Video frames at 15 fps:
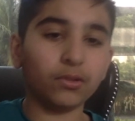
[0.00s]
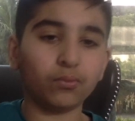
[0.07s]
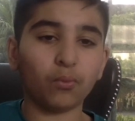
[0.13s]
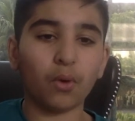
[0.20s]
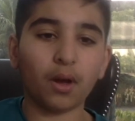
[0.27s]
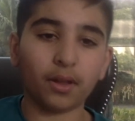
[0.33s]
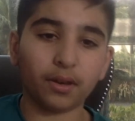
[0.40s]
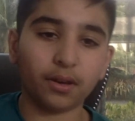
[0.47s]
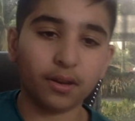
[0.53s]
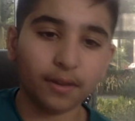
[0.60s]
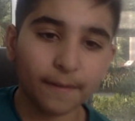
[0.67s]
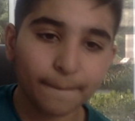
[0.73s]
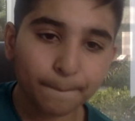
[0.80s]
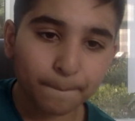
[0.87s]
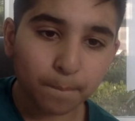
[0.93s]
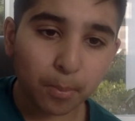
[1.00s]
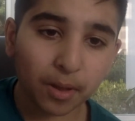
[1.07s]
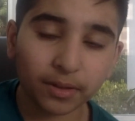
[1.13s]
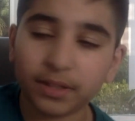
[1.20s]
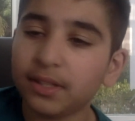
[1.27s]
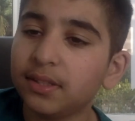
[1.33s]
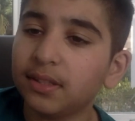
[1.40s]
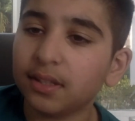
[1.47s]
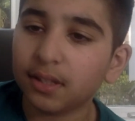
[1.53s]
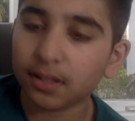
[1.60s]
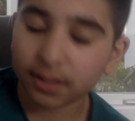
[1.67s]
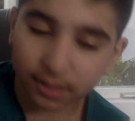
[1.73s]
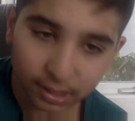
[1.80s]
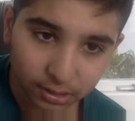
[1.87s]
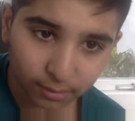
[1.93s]
want, but at least in an
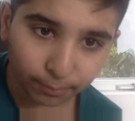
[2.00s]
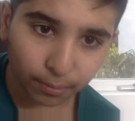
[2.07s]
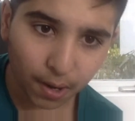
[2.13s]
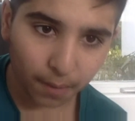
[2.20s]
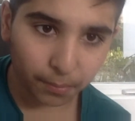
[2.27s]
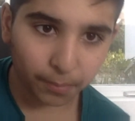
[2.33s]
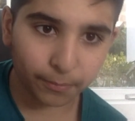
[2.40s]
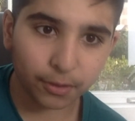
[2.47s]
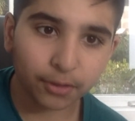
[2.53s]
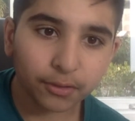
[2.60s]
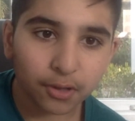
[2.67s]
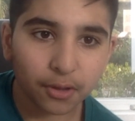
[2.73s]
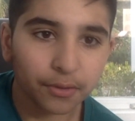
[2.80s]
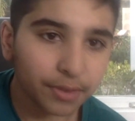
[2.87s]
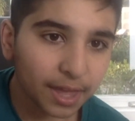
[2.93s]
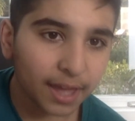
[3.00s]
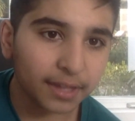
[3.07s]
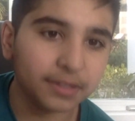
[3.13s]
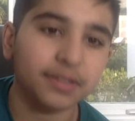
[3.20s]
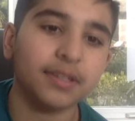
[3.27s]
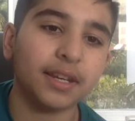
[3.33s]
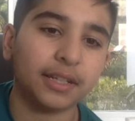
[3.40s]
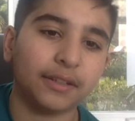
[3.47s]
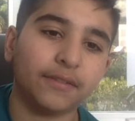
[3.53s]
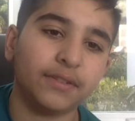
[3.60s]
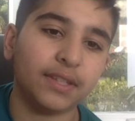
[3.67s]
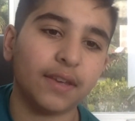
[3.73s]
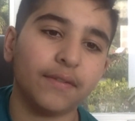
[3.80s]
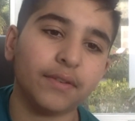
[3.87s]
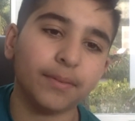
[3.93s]
addition problem, they'll know that it's a
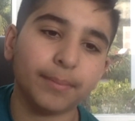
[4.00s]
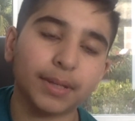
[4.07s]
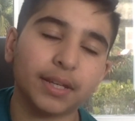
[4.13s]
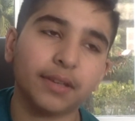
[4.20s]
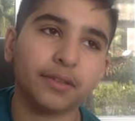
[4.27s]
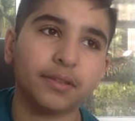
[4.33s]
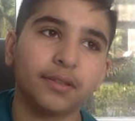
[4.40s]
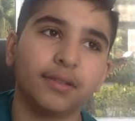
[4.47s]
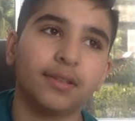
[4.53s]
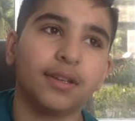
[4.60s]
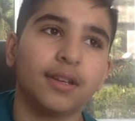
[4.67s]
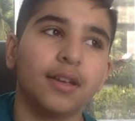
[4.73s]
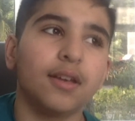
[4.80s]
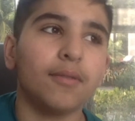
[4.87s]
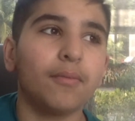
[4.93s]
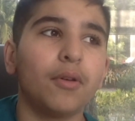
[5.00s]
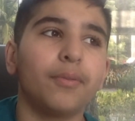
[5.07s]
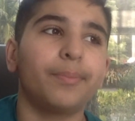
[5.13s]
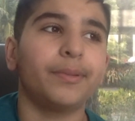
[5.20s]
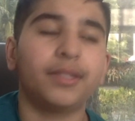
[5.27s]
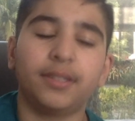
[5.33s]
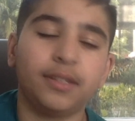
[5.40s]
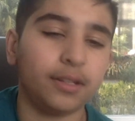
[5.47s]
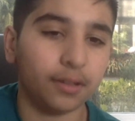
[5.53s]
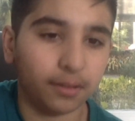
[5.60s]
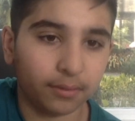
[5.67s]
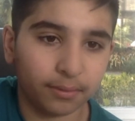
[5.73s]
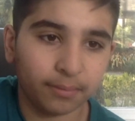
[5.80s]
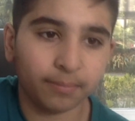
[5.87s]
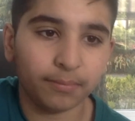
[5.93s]
-7 because, well, but
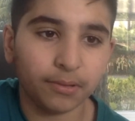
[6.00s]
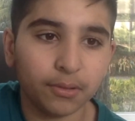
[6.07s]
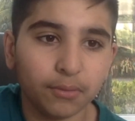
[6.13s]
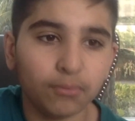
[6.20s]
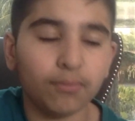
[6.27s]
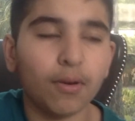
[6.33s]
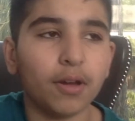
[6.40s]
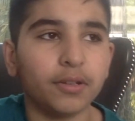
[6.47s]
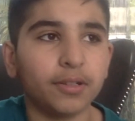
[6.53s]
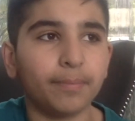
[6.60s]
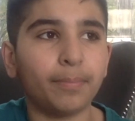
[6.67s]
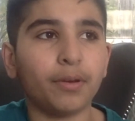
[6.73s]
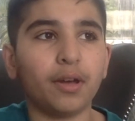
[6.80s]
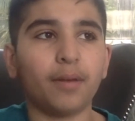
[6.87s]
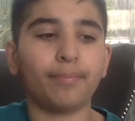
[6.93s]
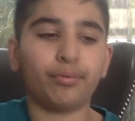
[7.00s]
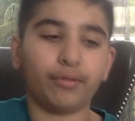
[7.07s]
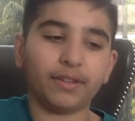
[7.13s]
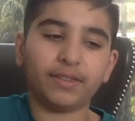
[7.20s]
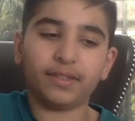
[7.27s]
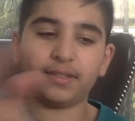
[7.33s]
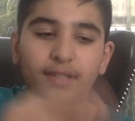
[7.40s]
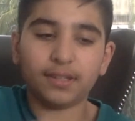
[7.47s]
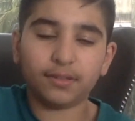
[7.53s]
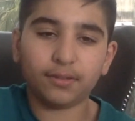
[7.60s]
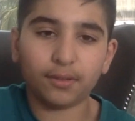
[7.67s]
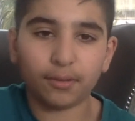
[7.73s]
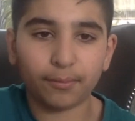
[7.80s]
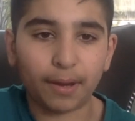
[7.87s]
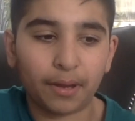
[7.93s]
still, you want to put a parentheses
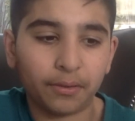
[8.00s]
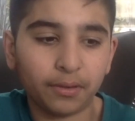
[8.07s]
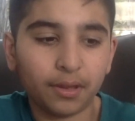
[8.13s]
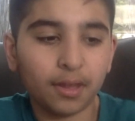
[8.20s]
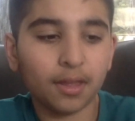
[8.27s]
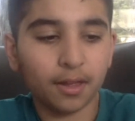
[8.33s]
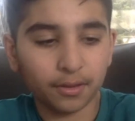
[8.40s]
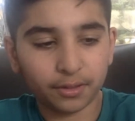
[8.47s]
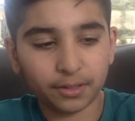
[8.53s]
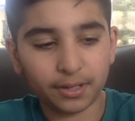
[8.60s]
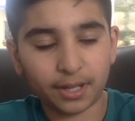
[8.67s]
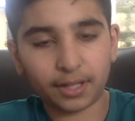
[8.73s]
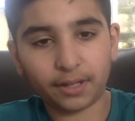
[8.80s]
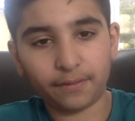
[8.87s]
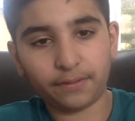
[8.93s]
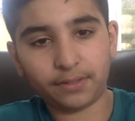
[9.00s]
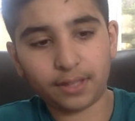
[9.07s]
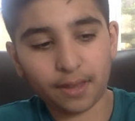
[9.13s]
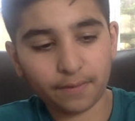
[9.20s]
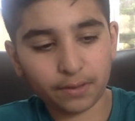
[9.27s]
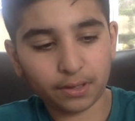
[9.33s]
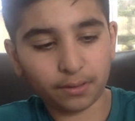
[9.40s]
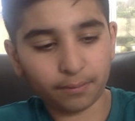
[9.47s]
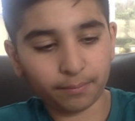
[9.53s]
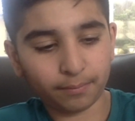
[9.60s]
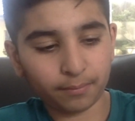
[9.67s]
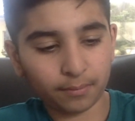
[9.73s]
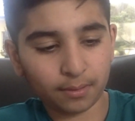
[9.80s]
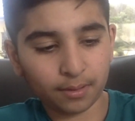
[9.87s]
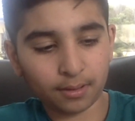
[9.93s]
around the -7,
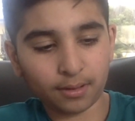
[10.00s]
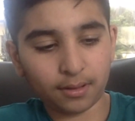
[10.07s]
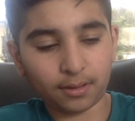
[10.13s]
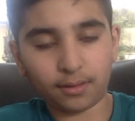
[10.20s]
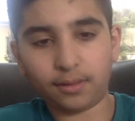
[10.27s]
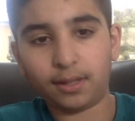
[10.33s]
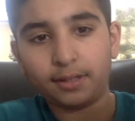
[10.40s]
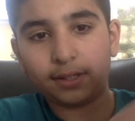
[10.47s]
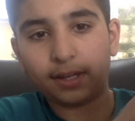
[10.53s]
like